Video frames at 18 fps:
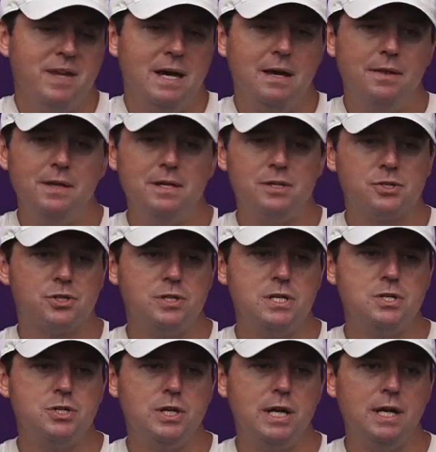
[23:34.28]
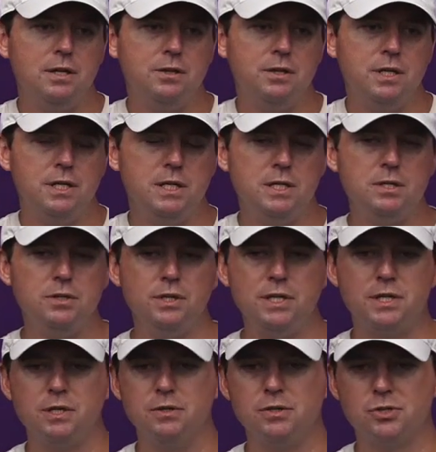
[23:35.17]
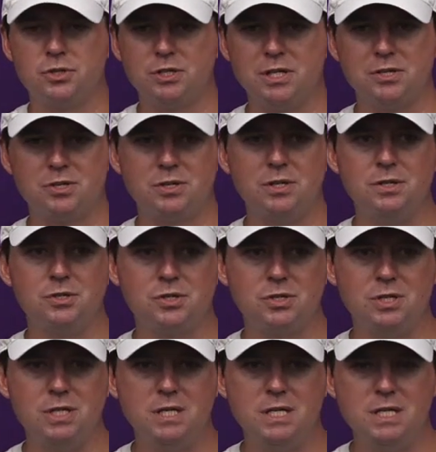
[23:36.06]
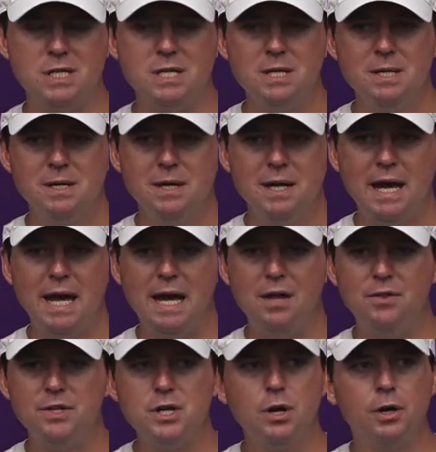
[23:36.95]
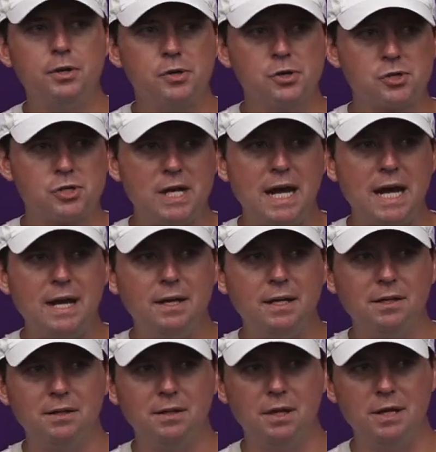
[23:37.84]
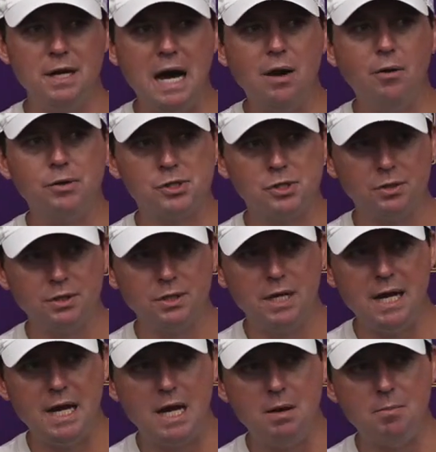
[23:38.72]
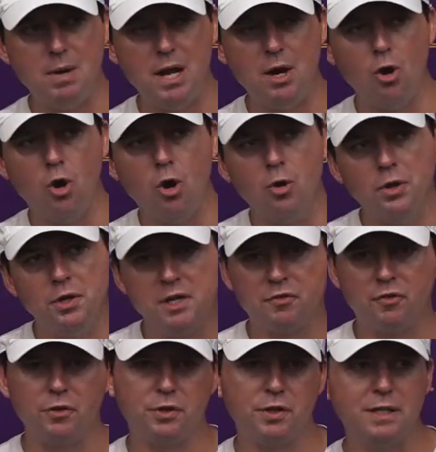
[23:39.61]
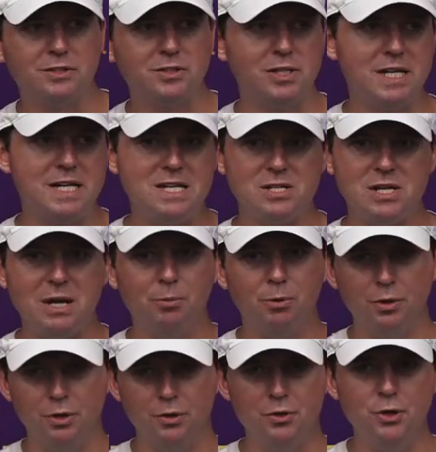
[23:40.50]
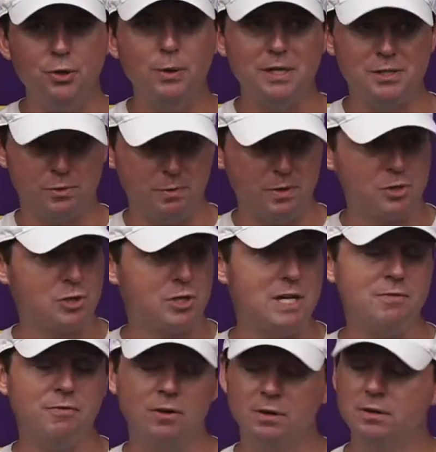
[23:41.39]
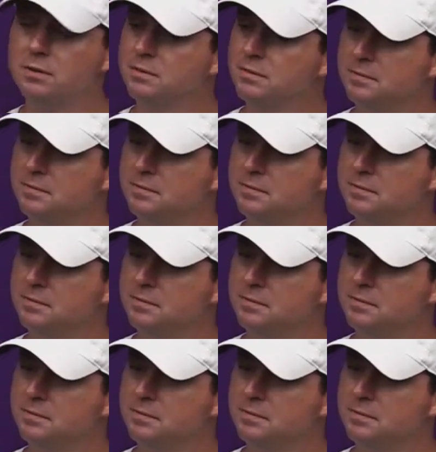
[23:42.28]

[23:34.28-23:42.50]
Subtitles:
then CJ, the consistency and the understanding and the knowledge of the game and all the different things that he's able to do as a receiver,